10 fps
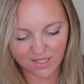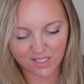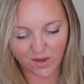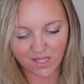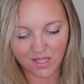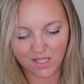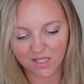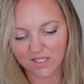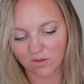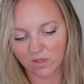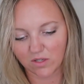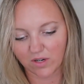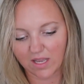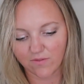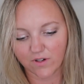And so I thought that these would be
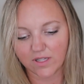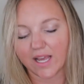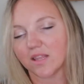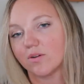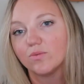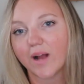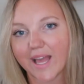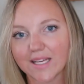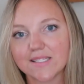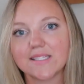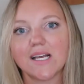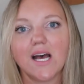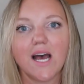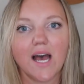great for like the rice,